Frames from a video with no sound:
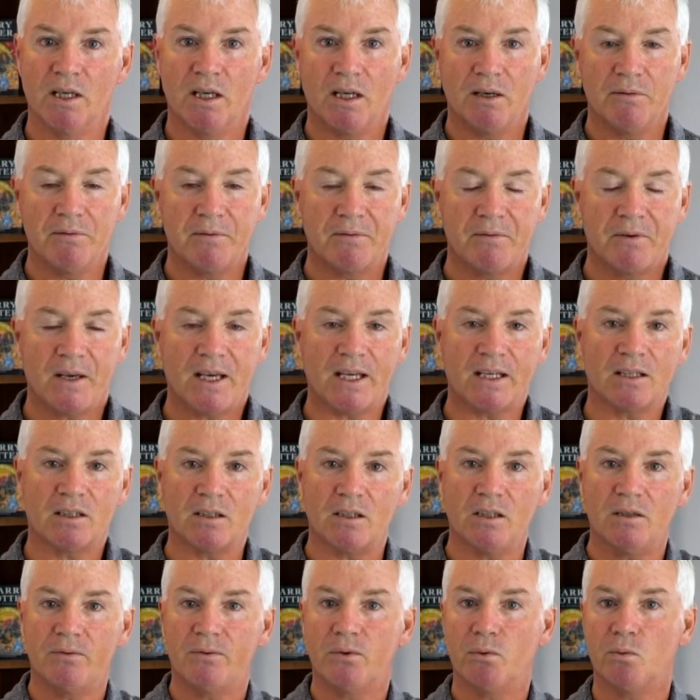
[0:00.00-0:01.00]
In fact,
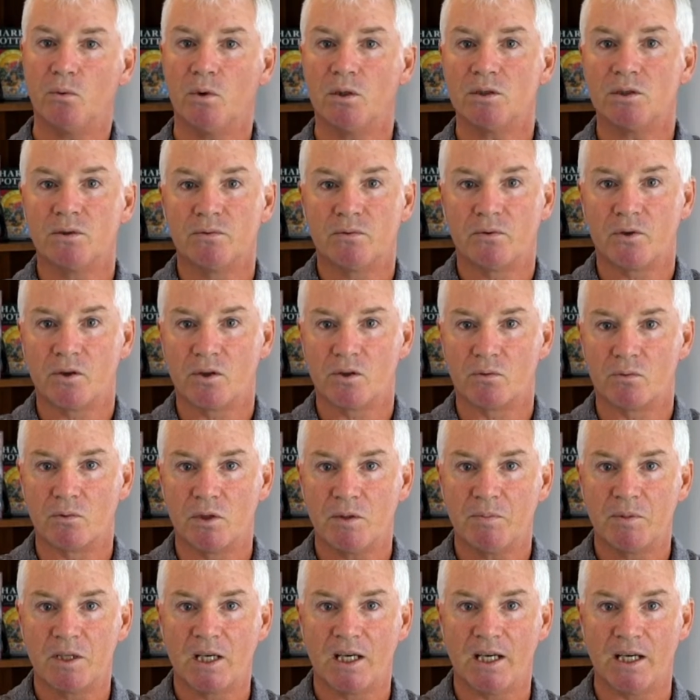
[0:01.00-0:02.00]
if it wasn't for the
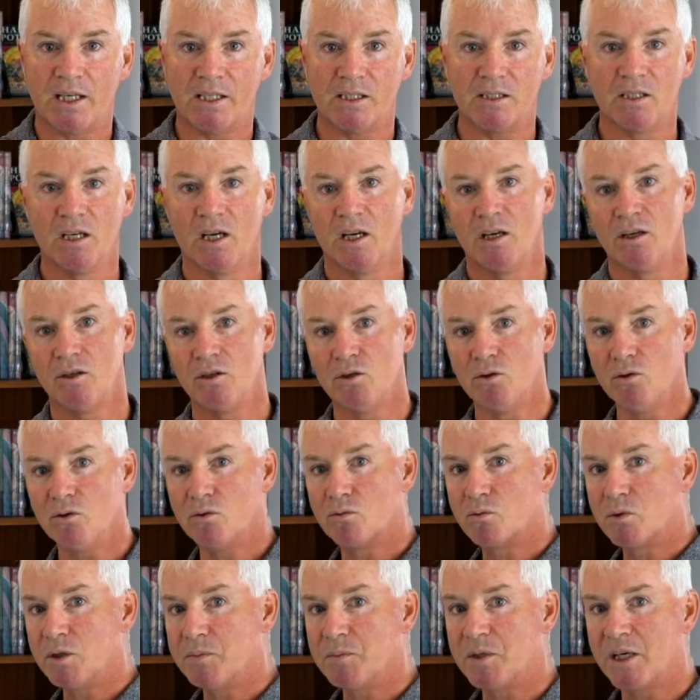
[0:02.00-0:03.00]
rib cage, your
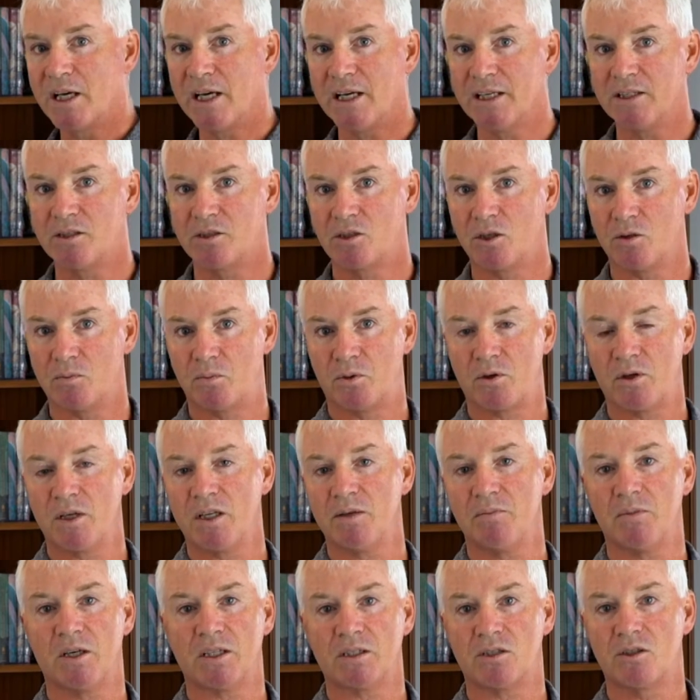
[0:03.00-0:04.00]
rib cage could
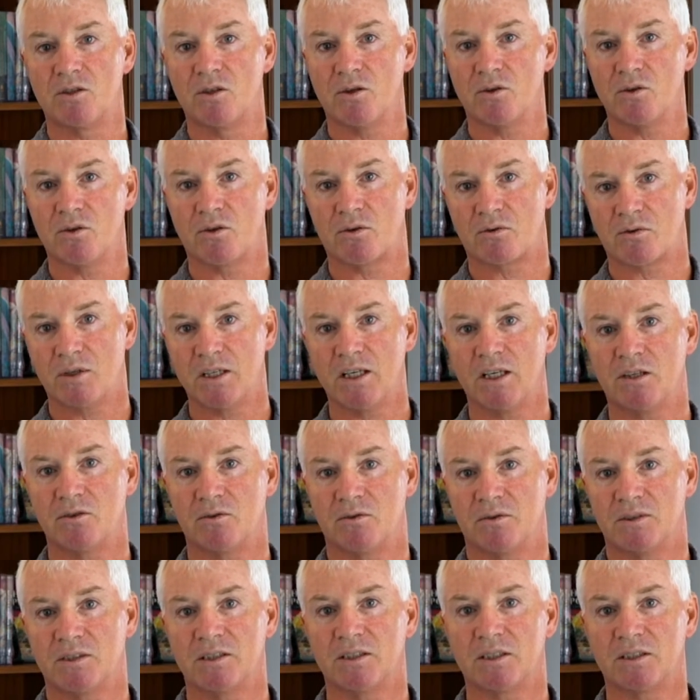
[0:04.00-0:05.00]
pretty much do
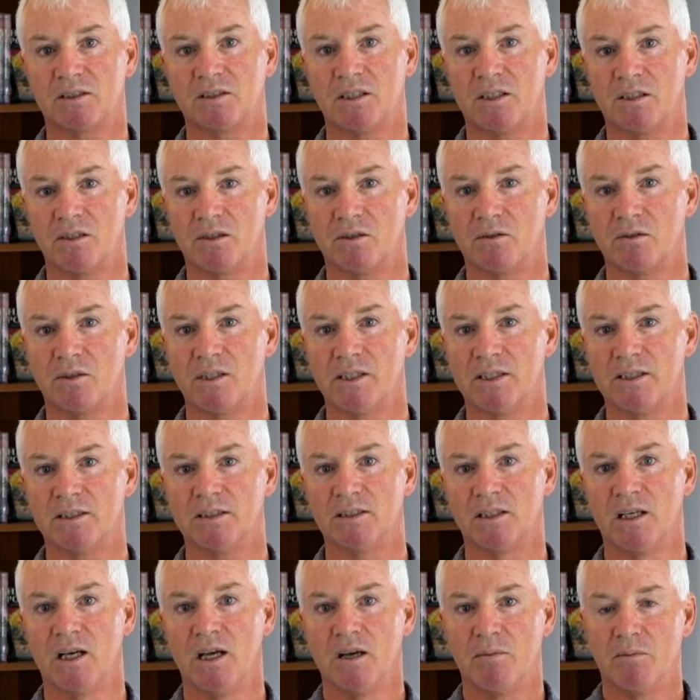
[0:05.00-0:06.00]
360
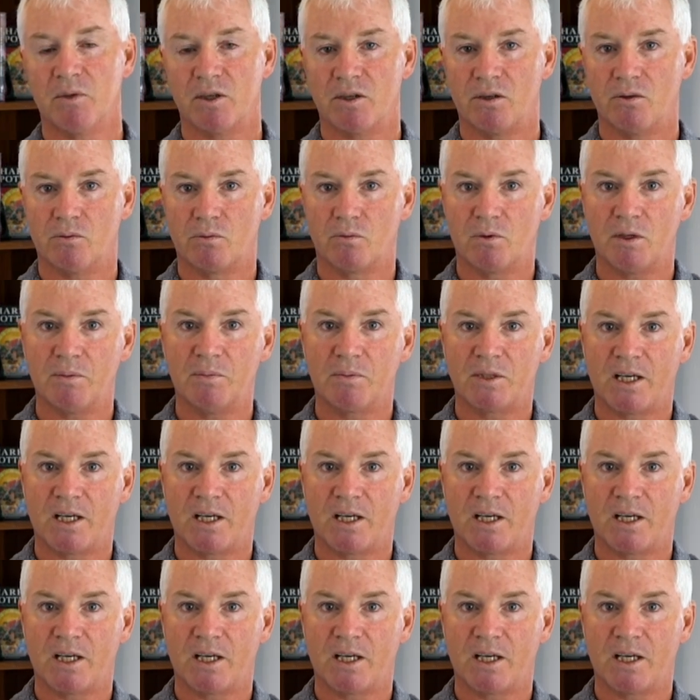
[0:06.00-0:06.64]
degrees, but the rib